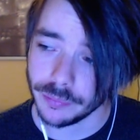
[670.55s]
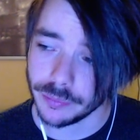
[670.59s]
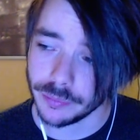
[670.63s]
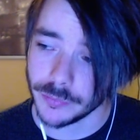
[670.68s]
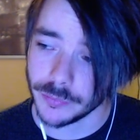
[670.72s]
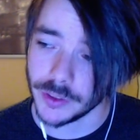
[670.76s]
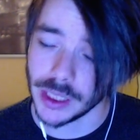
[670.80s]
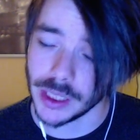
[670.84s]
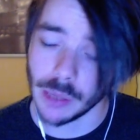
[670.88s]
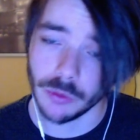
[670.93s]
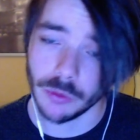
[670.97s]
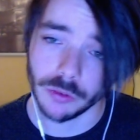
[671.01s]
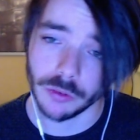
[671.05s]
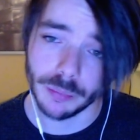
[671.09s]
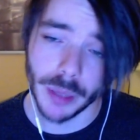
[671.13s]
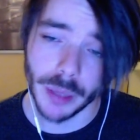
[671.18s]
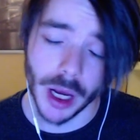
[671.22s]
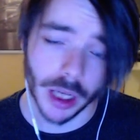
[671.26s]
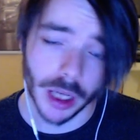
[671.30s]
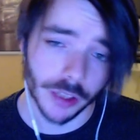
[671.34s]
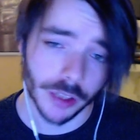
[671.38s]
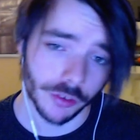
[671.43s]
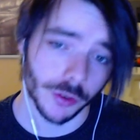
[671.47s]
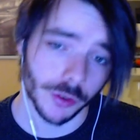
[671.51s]
And that was
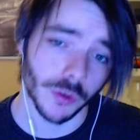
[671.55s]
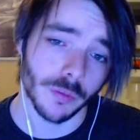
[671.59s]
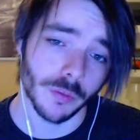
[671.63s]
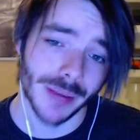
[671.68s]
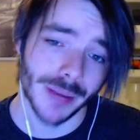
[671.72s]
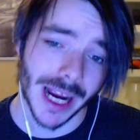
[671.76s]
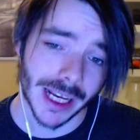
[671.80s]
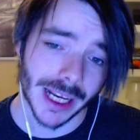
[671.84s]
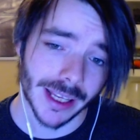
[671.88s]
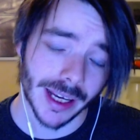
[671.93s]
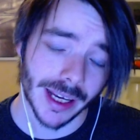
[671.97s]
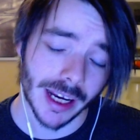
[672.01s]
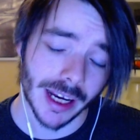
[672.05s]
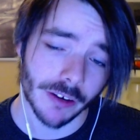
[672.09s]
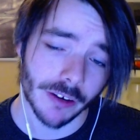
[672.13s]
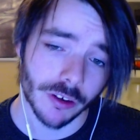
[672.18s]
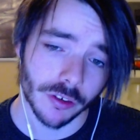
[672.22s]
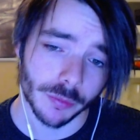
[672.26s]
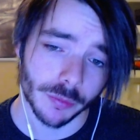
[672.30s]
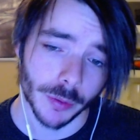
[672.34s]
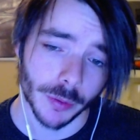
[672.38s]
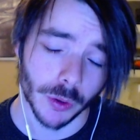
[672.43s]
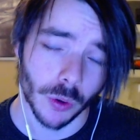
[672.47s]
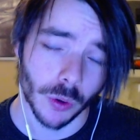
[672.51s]
partly to do with banking
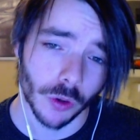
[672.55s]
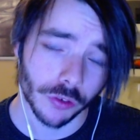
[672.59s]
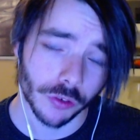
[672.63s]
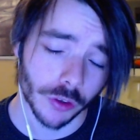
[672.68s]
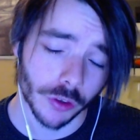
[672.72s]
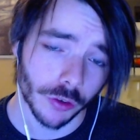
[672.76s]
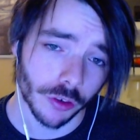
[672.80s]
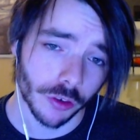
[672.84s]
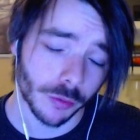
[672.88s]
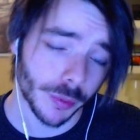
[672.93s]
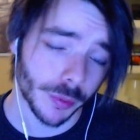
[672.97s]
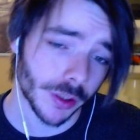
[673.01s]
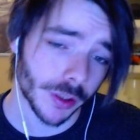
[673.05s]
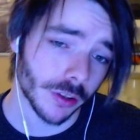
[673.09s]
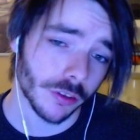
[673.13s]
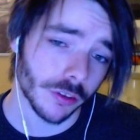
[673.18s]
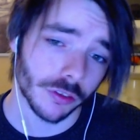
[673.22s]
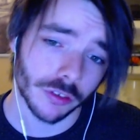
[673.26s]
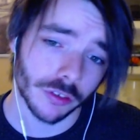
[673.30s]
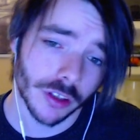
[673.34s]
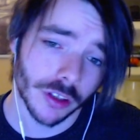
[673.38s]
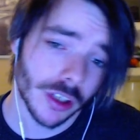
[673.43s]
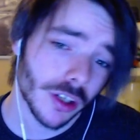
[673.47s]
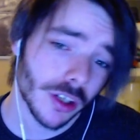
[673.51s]
errors, but also just
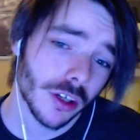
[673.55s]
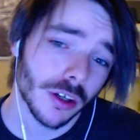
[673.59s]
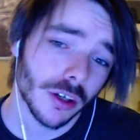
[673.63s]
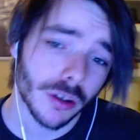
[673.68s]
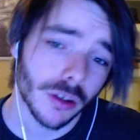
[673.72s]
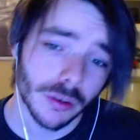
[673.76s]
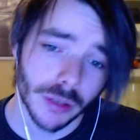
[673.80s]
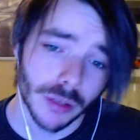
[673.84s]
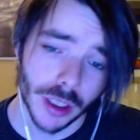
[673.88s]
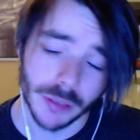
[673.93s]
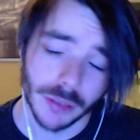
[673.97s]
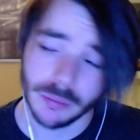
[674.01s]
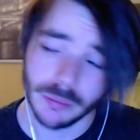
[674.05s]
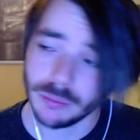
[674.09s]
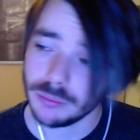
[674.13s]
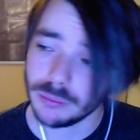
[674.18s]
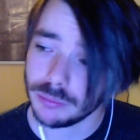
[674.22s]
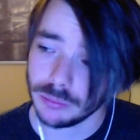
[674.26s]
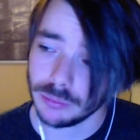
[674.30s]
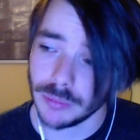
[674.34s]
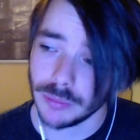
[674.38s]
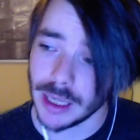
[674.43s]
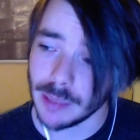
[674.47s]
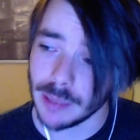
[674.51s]
because, and
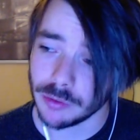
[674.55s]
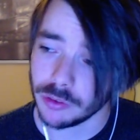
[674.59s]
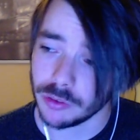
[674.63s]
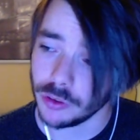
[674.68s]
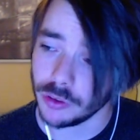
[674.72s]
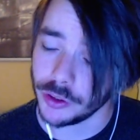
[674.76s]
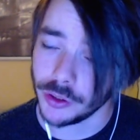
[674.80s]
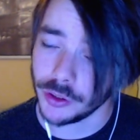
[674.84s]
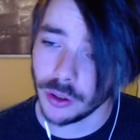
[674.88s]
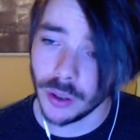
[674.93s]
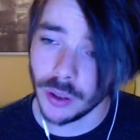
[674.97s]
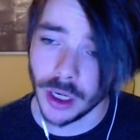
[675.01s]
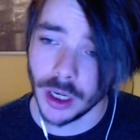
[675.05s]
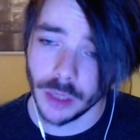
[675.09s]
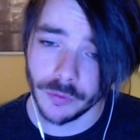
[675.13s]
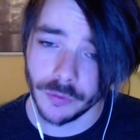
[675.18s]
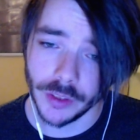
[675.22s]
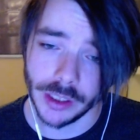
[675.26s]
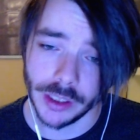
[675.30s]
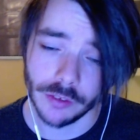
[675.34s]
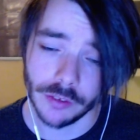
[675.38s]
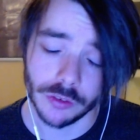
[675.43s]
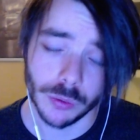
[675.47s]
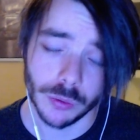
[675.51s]
absolutely no hard
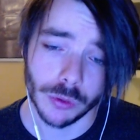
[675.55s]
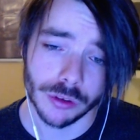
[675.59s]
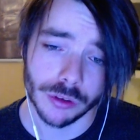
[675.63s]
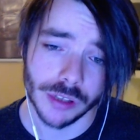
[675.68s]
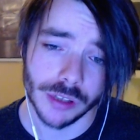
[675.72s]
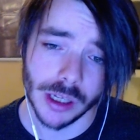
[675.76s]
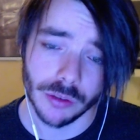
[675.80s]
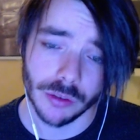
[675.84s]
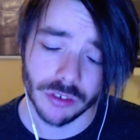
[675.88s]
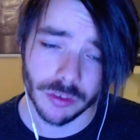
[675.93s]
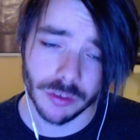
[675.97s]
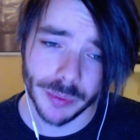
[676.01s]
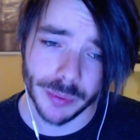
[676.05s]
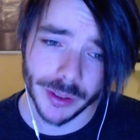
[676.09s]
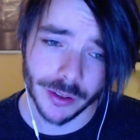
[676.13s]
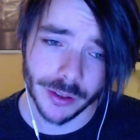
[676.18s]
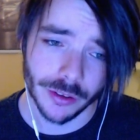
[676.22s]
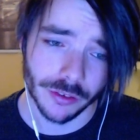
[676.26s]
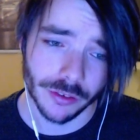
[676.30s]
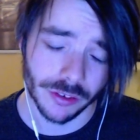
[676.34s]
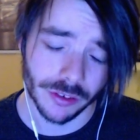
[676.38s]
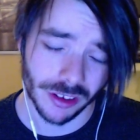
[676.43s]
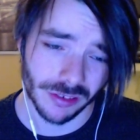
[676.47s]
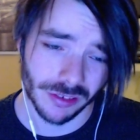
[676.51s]
feelings toward Crowns, just
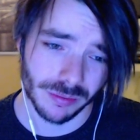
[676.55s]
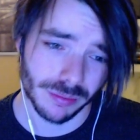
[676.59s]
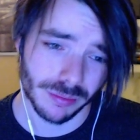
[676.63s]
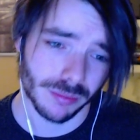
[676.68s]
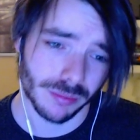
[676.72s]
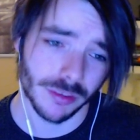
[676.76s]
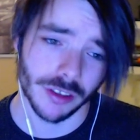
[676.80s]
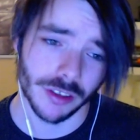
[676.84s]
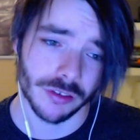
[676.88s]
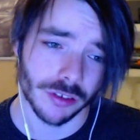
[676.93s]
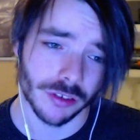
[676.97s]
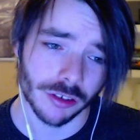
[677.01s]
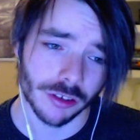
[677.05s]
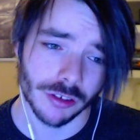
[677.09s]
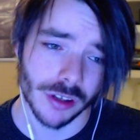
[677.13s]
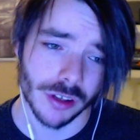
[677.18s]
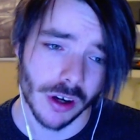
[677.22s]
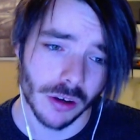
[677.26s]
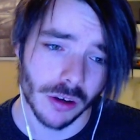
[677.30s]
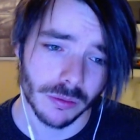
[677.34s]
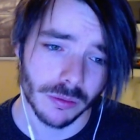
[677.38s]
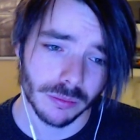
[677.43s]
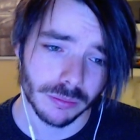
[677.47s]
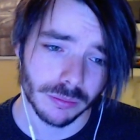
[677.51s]
because it's just
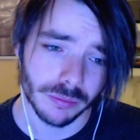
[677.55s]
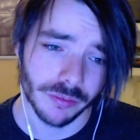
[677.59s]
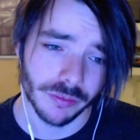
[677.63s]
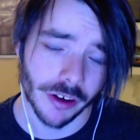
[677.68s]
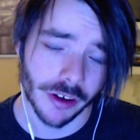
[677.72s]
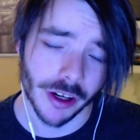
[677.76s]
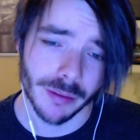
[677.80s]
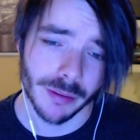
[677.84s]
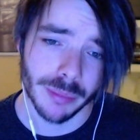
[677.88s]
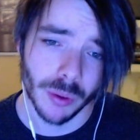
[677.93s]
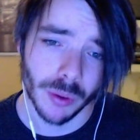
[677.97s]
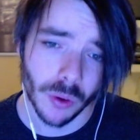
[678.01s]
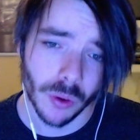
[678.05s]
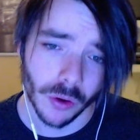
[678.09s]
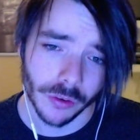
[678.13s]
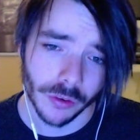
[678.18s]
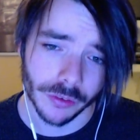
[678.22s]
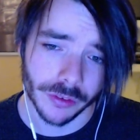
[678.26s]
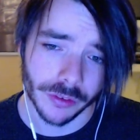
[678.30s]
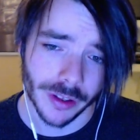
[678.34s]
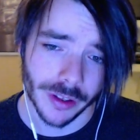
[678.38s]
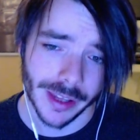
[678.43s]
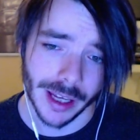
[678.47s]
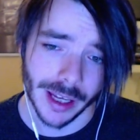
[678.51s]
not very important
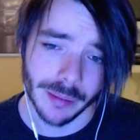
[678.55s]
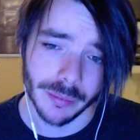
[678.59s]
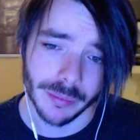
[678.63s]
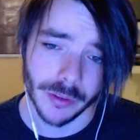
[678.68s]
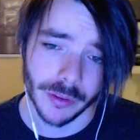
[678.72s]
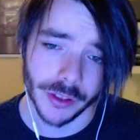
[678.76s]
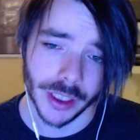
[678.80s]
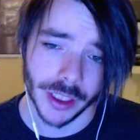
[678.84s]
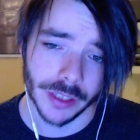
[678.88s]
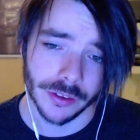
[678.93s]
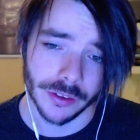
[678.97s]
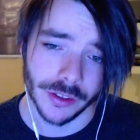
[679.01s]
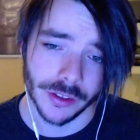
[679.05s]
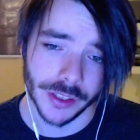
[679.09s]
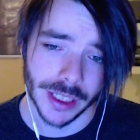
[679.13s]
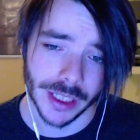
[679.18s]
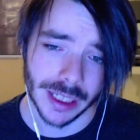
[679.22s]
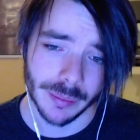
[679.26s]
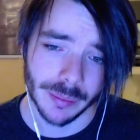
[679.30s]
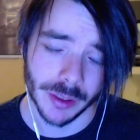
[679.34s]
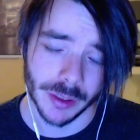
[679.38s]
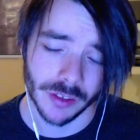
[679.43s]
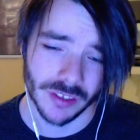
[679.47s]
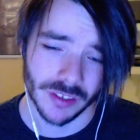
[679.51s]
to them at the end of the day,
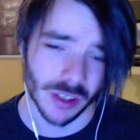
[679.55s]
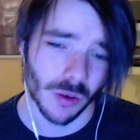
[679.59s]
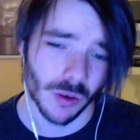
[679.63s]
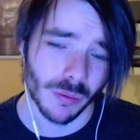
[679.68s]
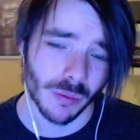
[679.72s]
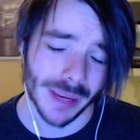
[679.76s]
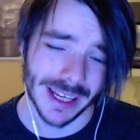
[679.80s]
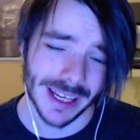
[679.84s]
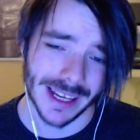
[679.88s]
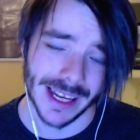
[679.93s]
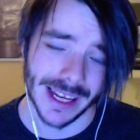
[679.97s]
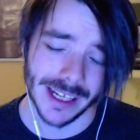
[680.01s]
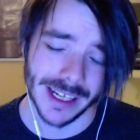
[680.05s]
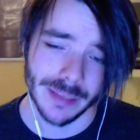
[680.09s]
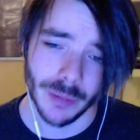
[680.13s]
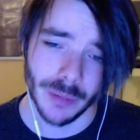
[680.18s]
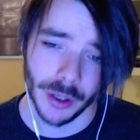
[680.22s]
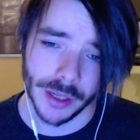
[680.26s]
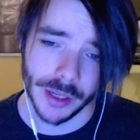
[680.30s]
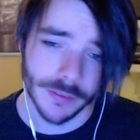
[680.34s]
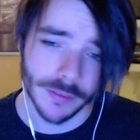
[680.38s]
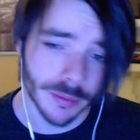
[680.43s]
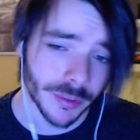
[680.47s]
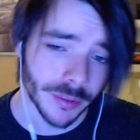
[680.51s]
because they don't make any
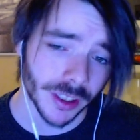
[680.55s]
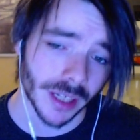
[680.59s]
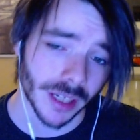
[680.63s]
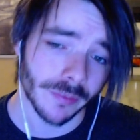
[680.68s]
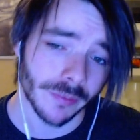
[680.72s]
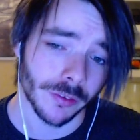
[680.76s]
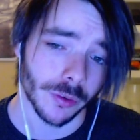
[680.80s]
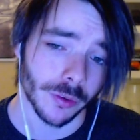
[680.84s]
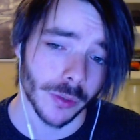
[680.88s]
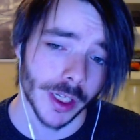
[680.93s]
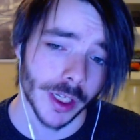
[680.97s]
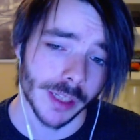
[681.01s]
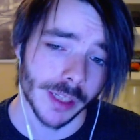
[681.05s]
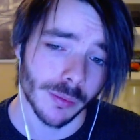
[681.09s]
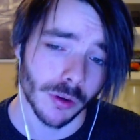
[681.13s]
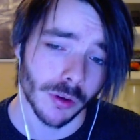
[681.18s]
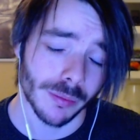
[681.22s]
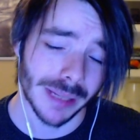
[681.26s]
money from TF2 anymore.